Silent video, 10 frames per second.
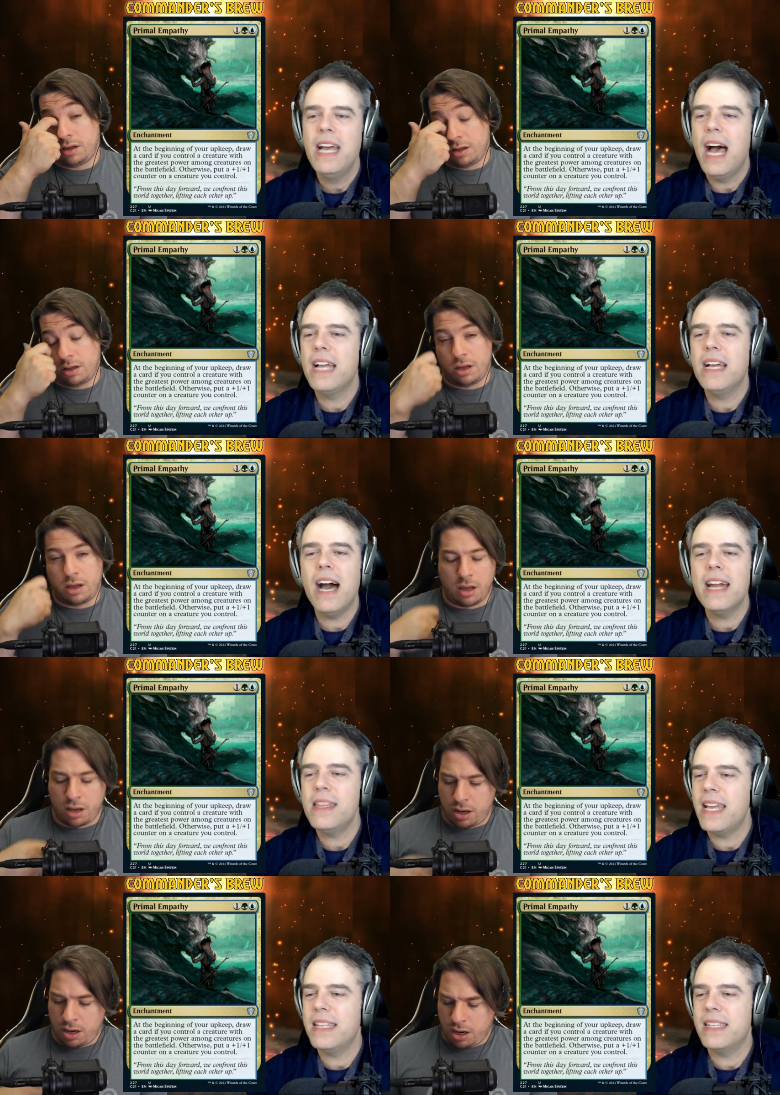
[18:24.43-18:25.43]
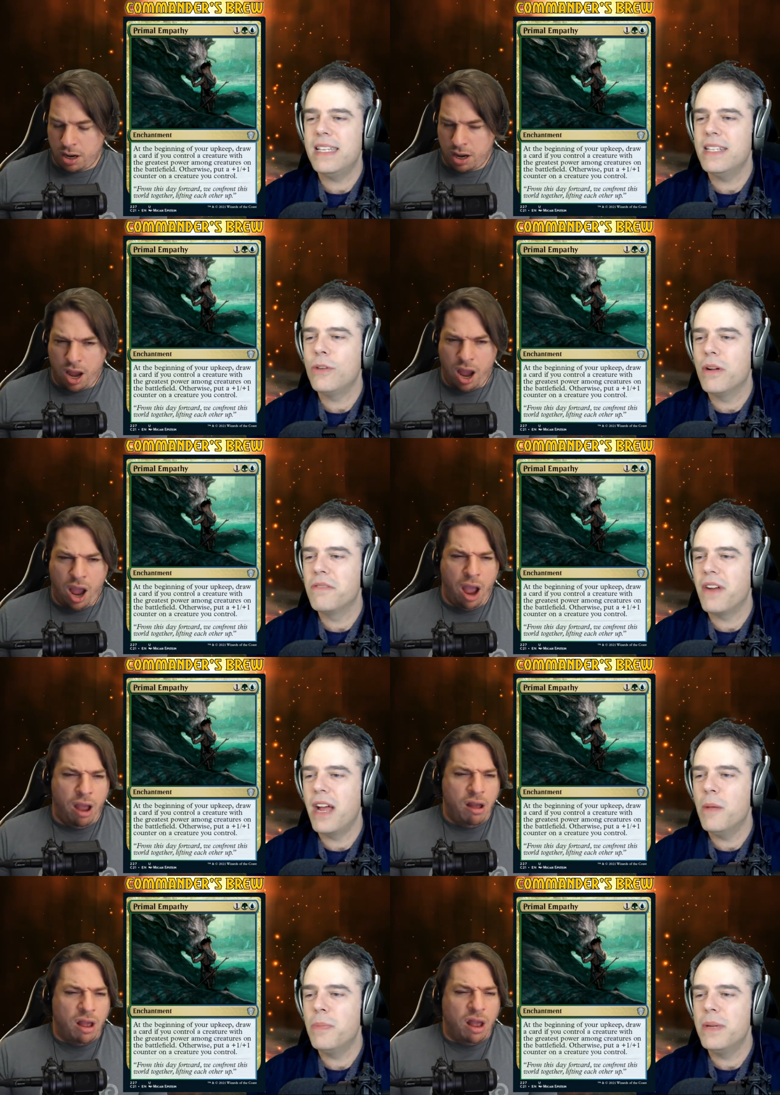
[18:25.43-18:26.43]
Speaker 1: I gotta thank the Discord for
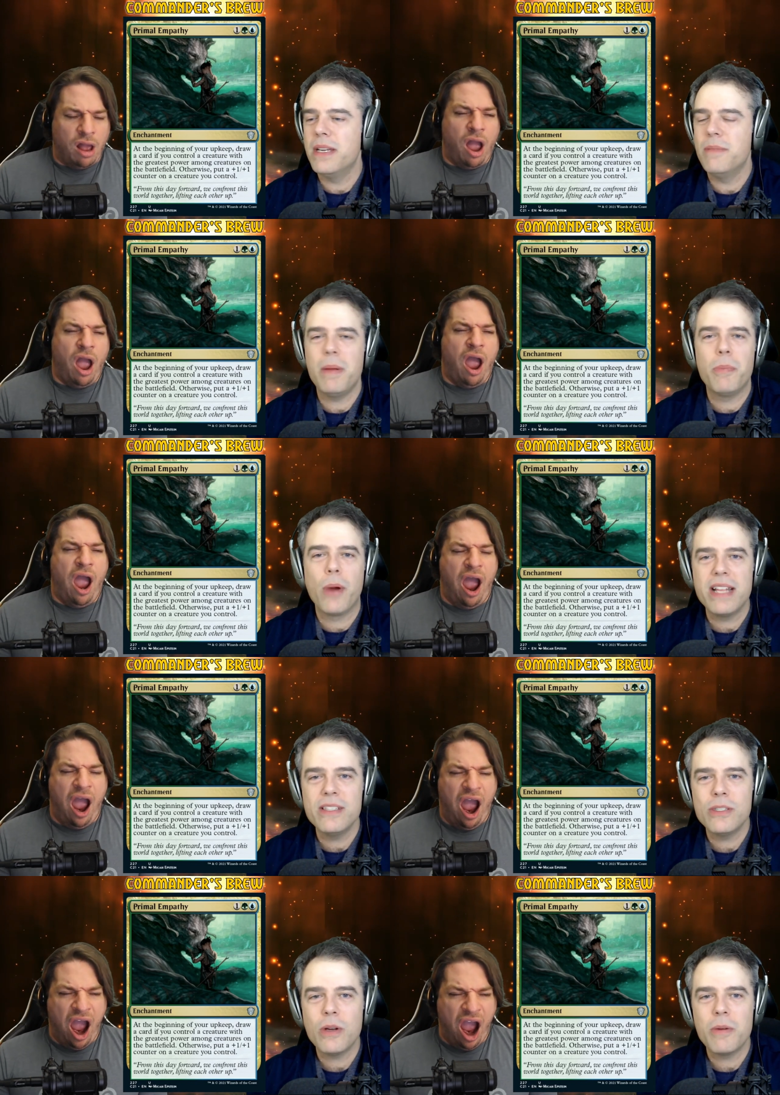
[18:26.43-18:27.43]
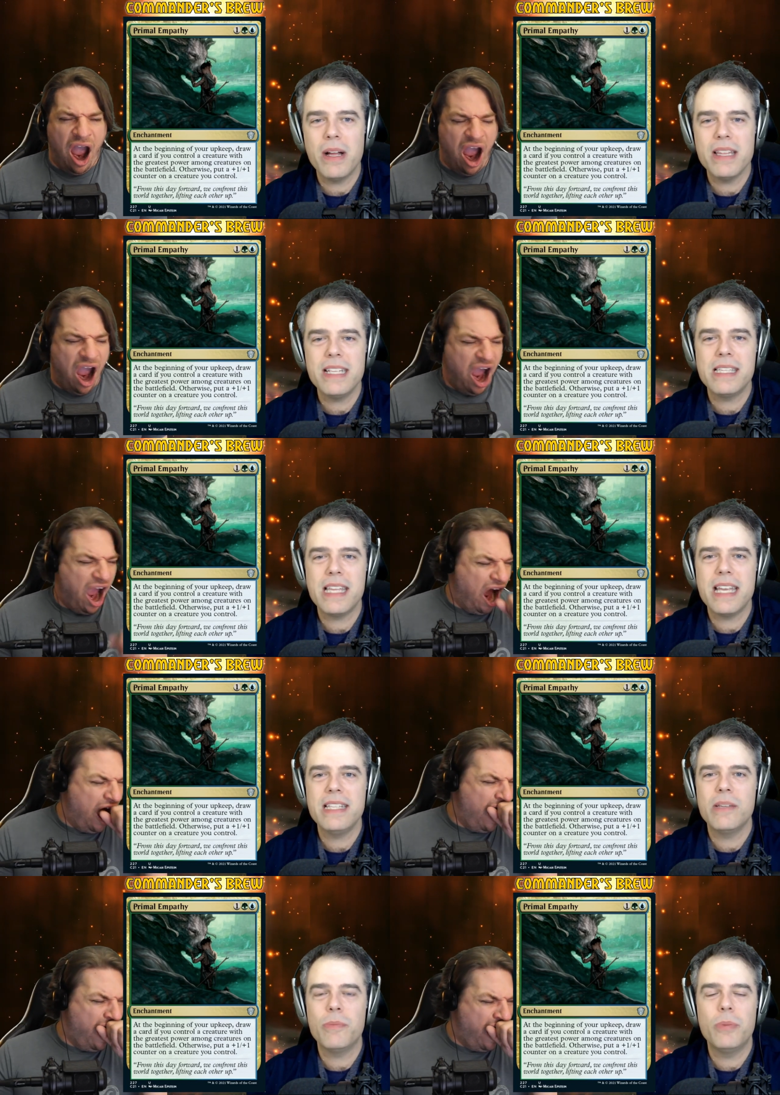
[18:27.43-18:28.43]
helping me brainstorm all these
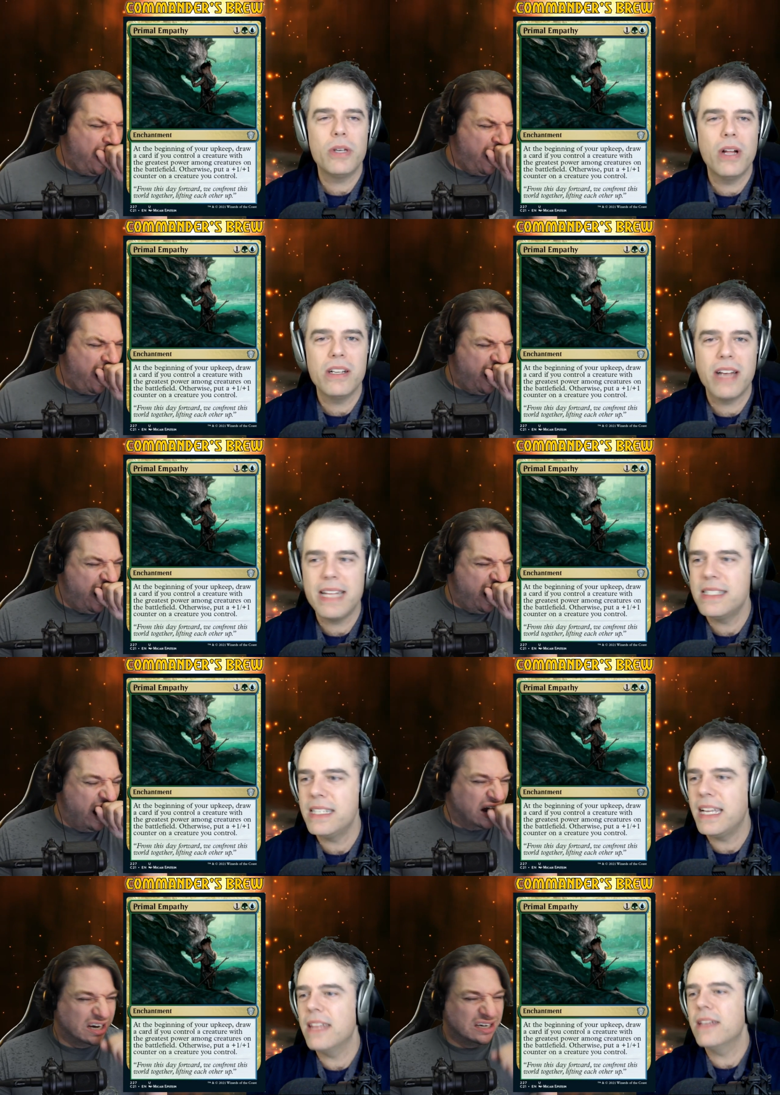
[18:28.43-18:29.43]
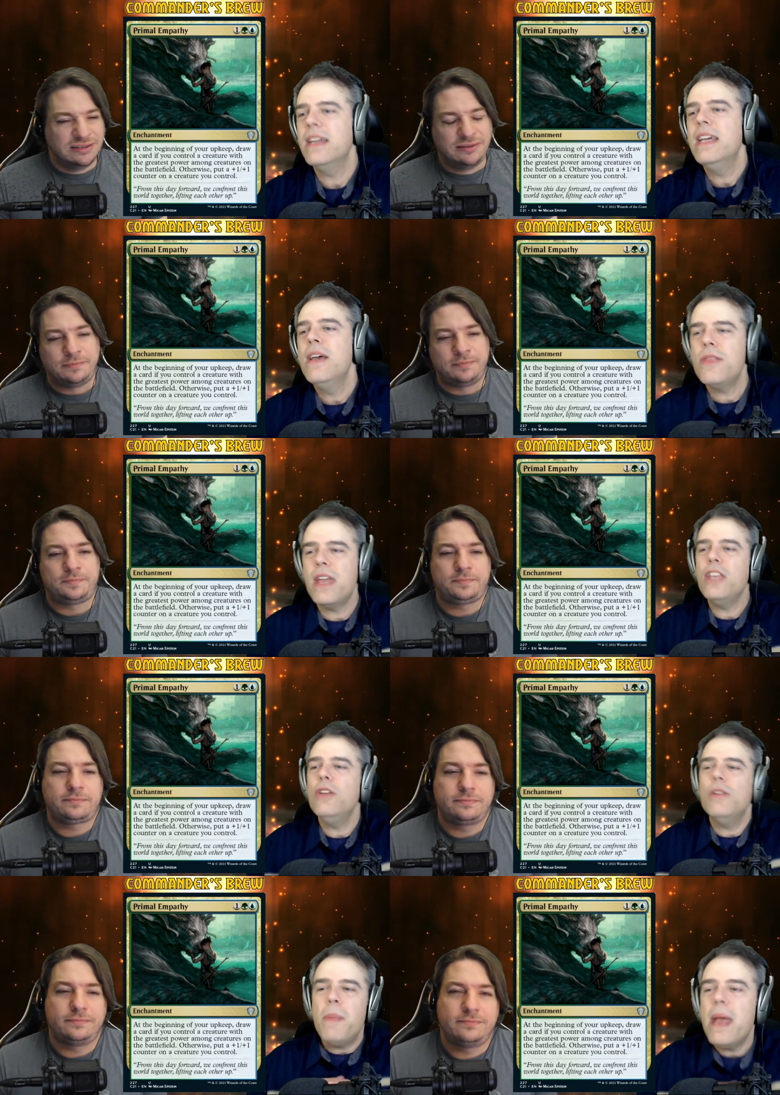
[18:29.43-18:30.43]
things and putting all our heads together. Thank you
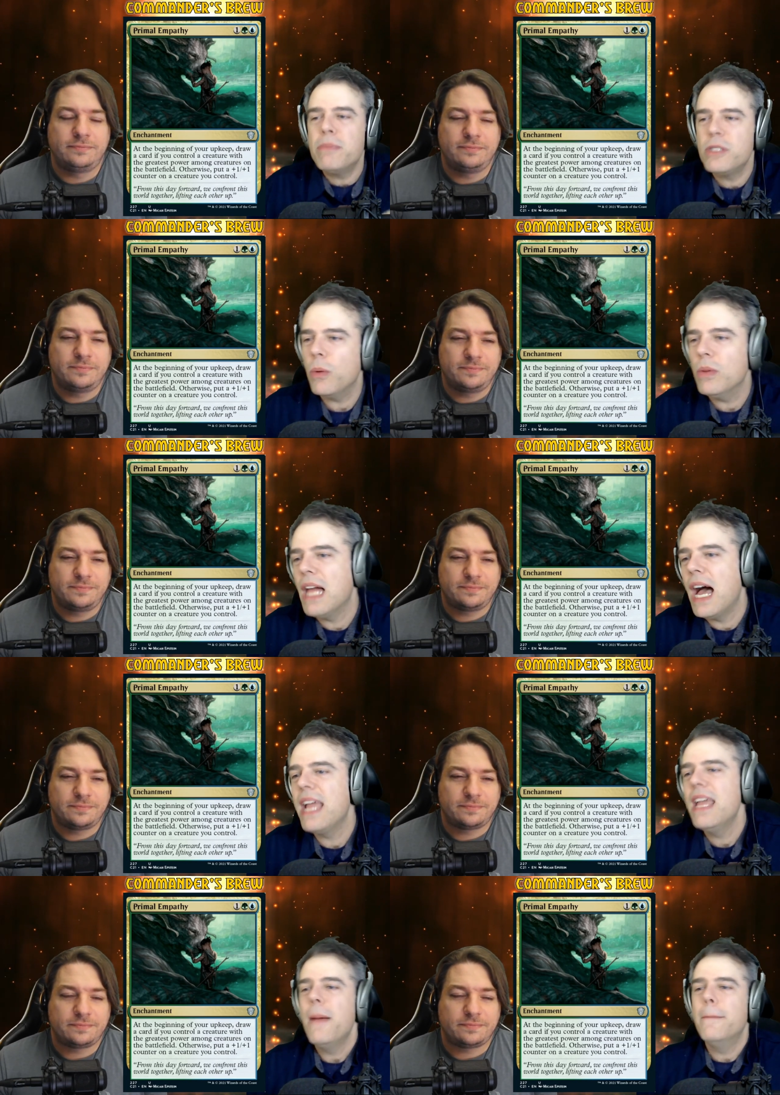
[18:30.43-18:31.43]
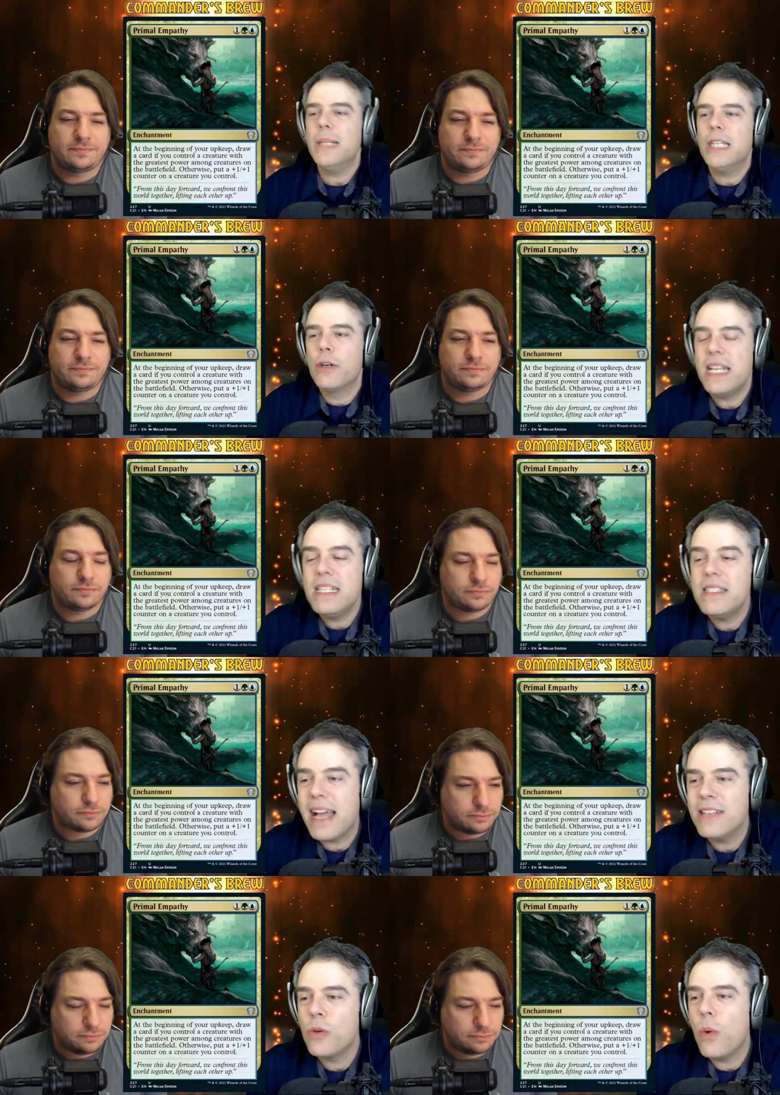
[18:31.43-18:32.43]
to Pips Don't Lie, Blurry
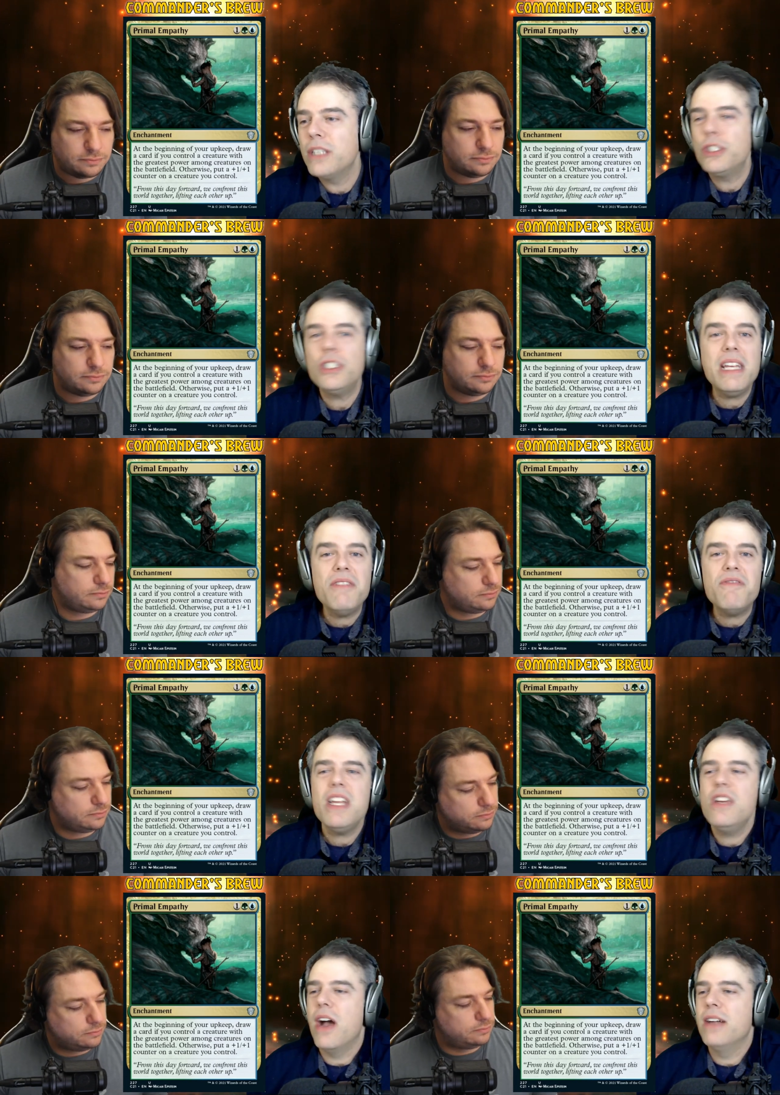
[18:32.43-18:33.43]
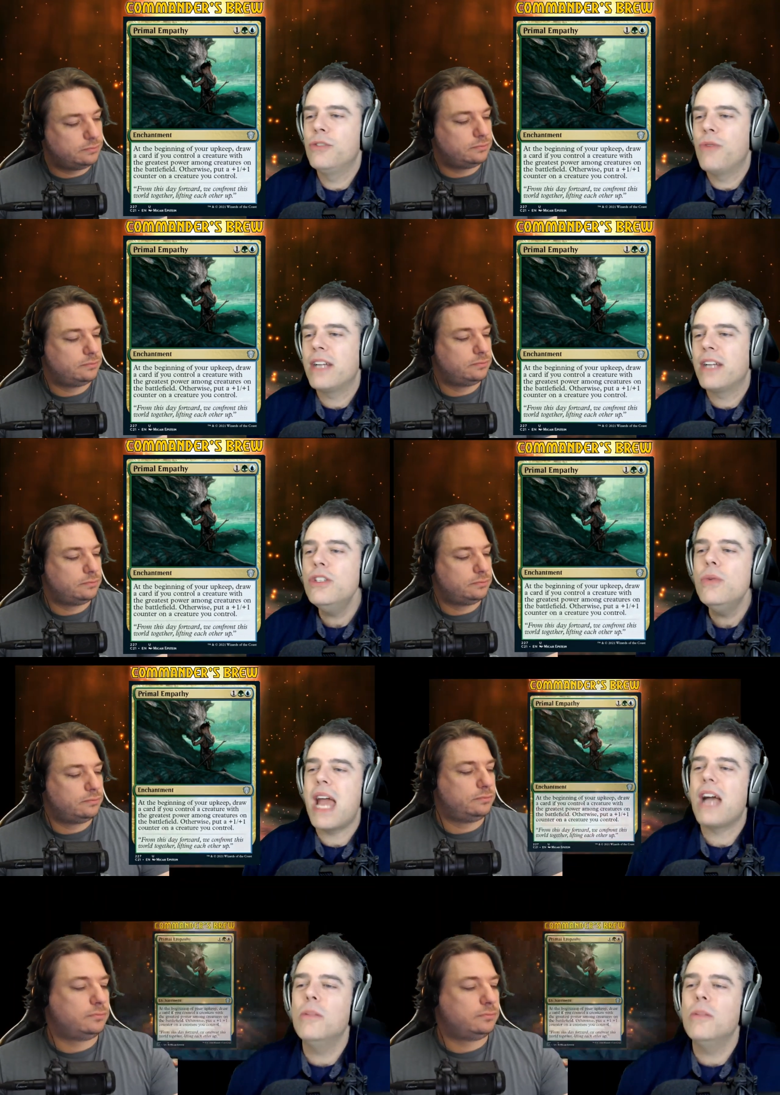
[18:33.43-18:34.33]
Sasquatch, Chiefy, Nosrack two, Knuckle